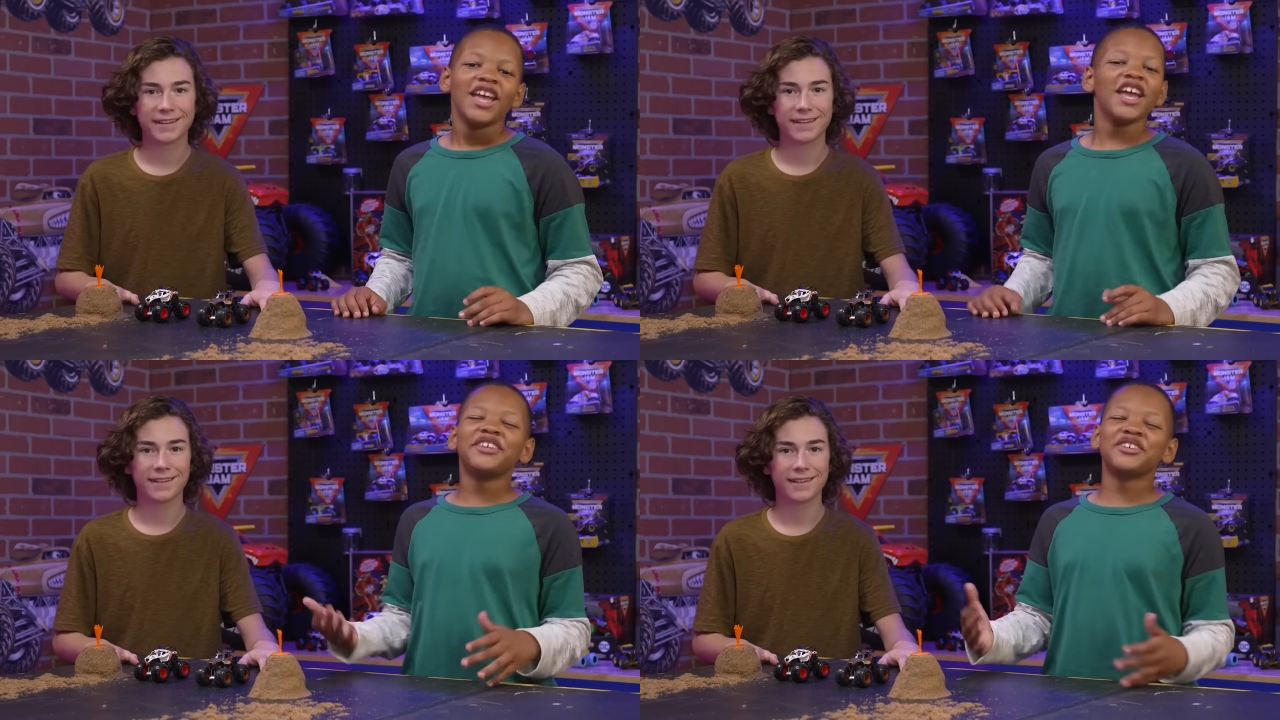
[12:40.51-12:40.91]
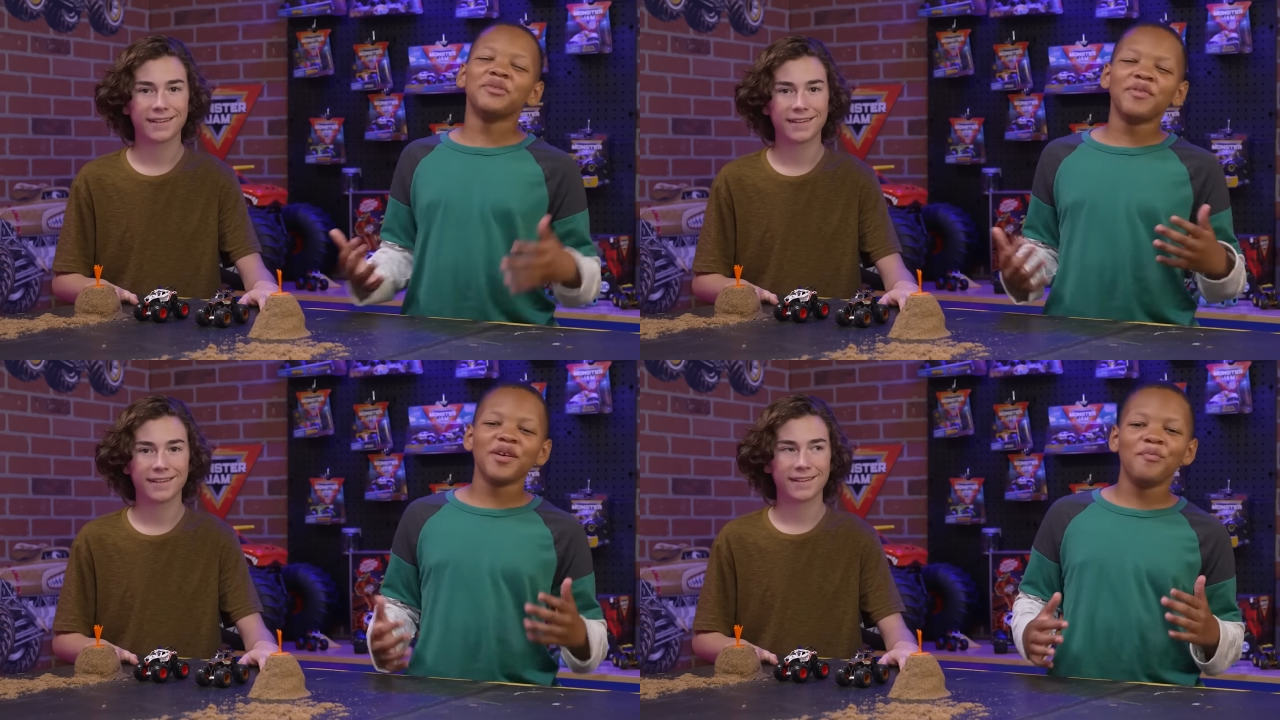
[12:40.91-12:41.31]
Speaker 1: It's
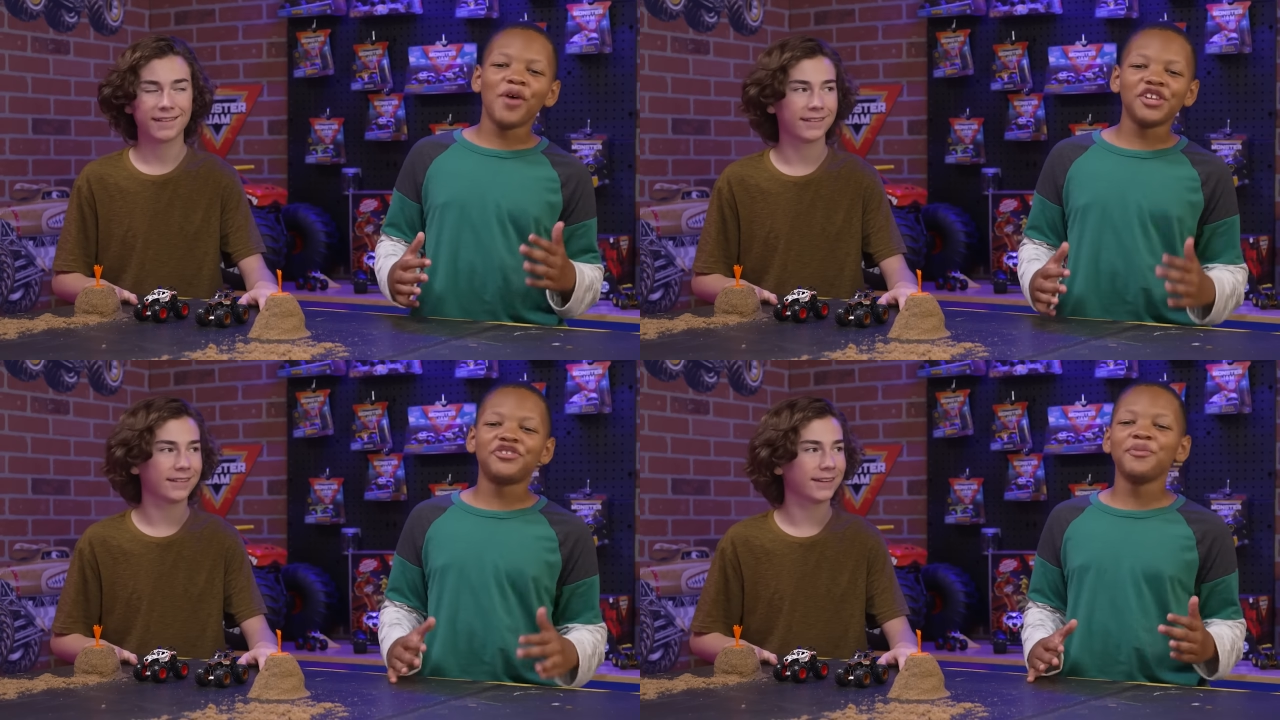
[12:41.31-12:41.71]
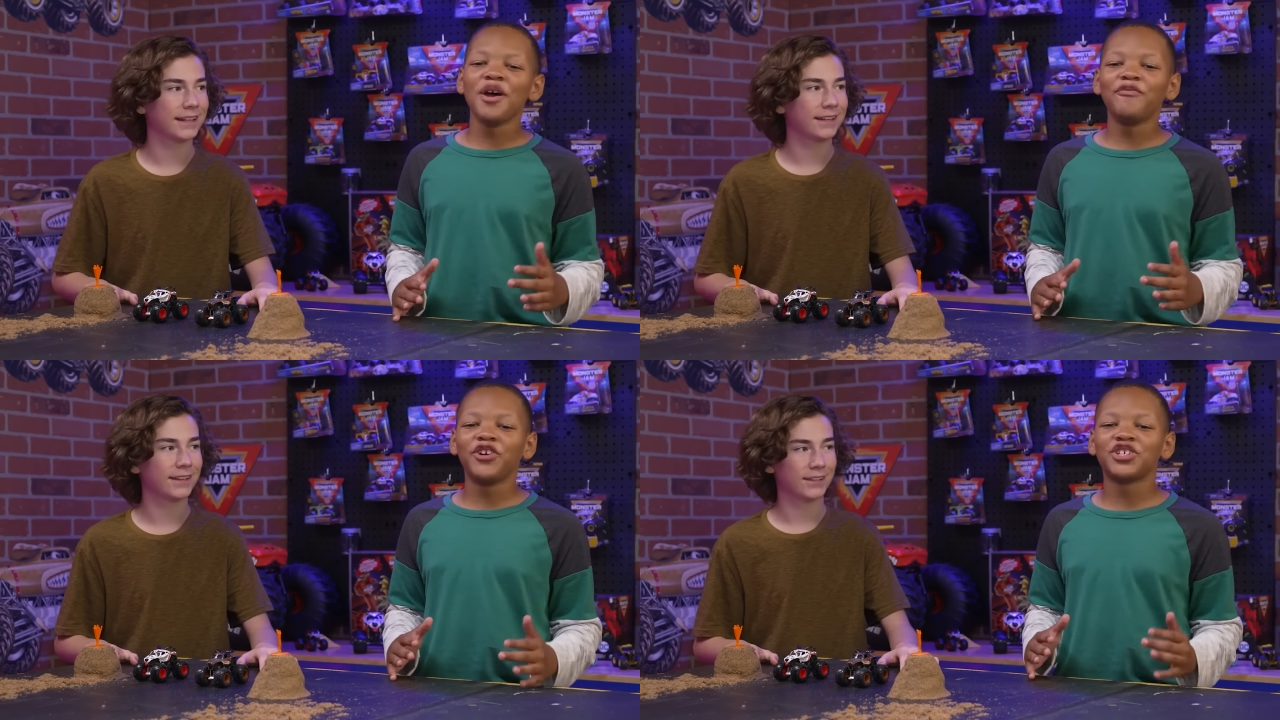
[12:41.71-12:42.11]
gonna be a Monster
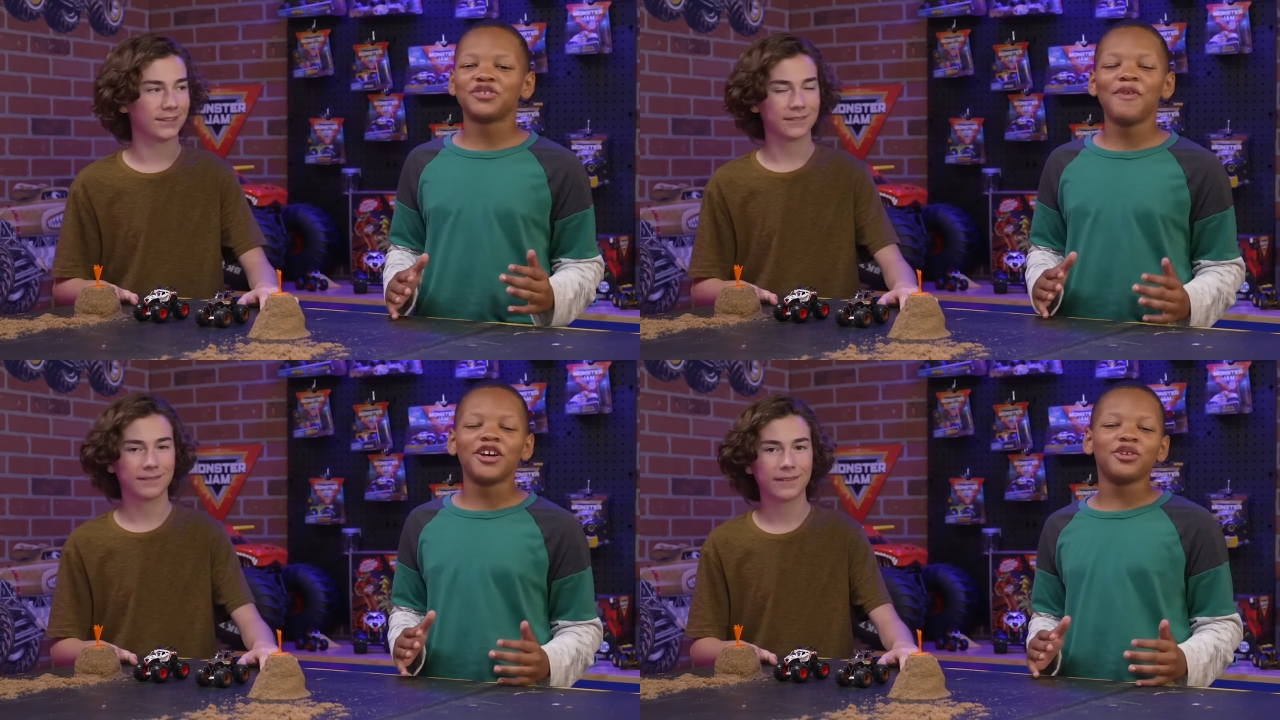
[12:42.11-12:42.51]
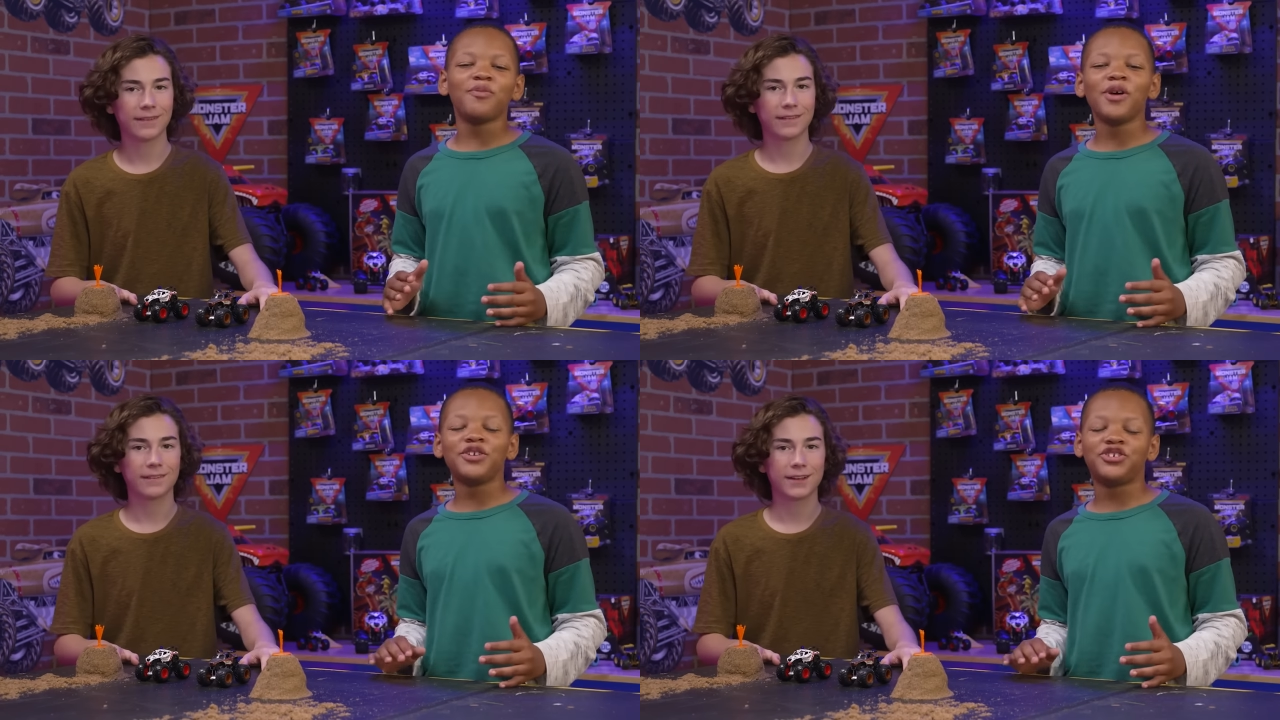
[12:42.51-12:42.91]
Mutt versus
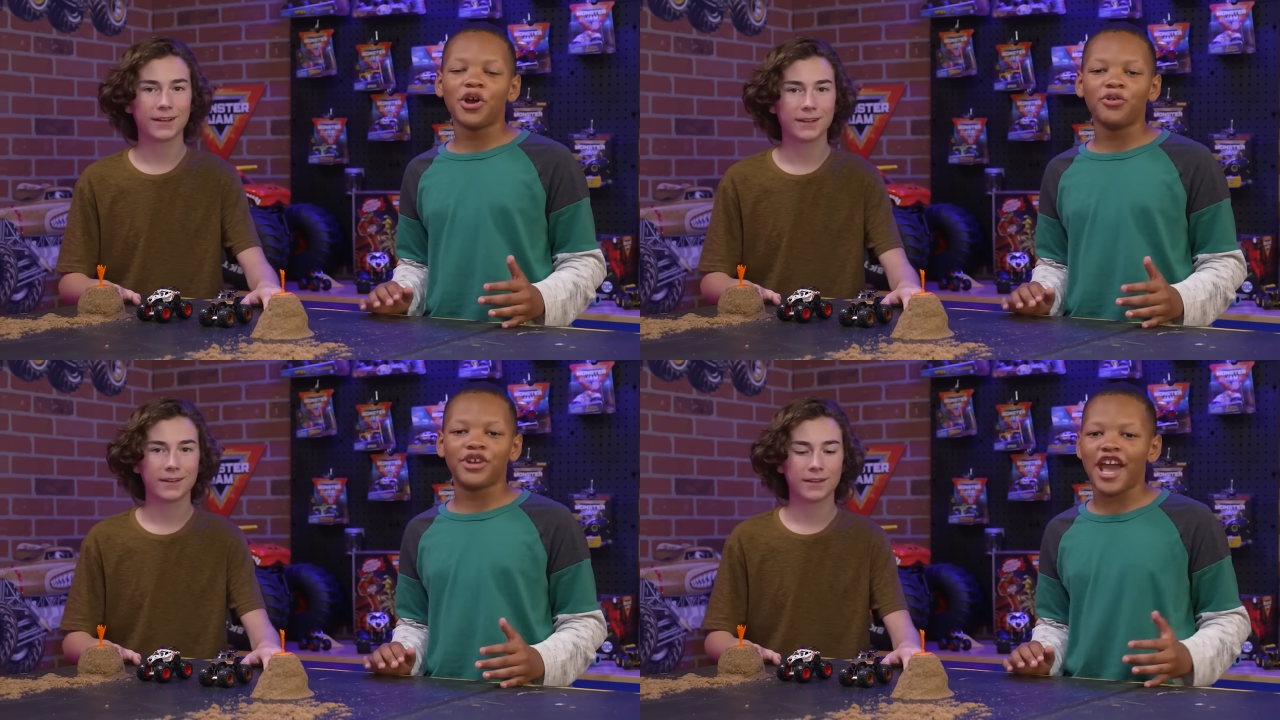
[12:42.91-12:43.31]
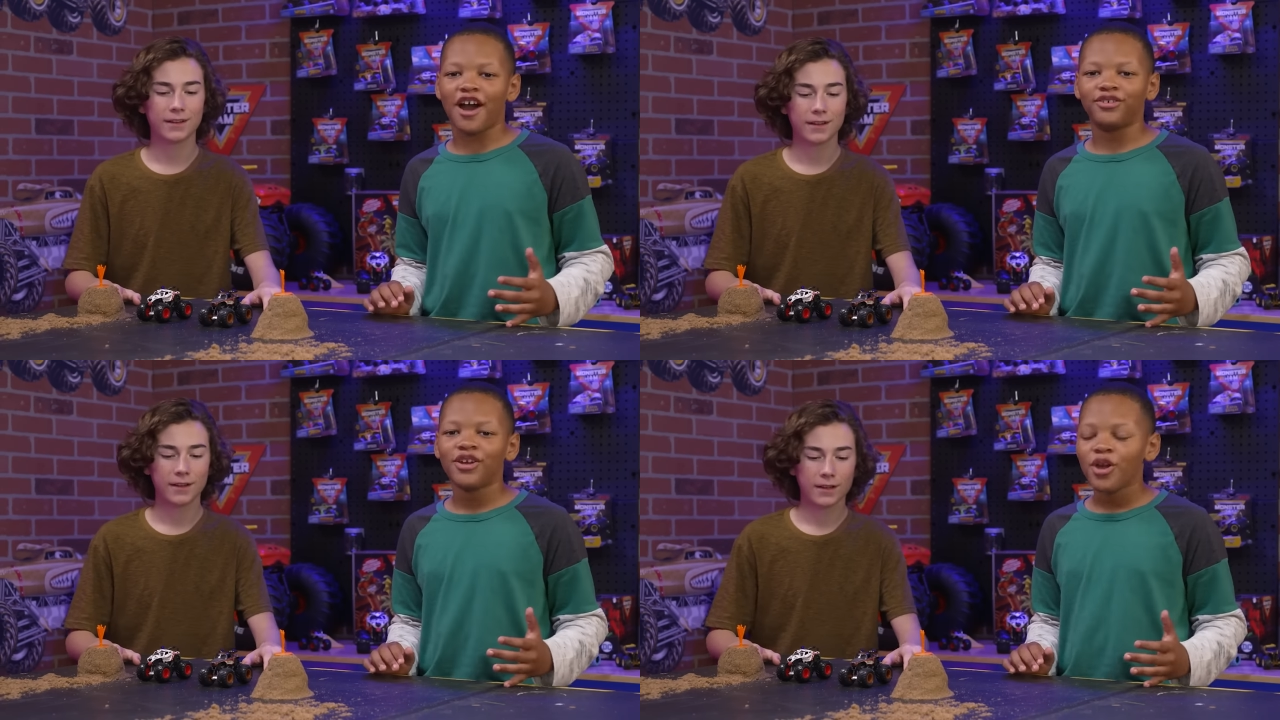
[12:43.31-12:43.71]
Monster Mutt showdown.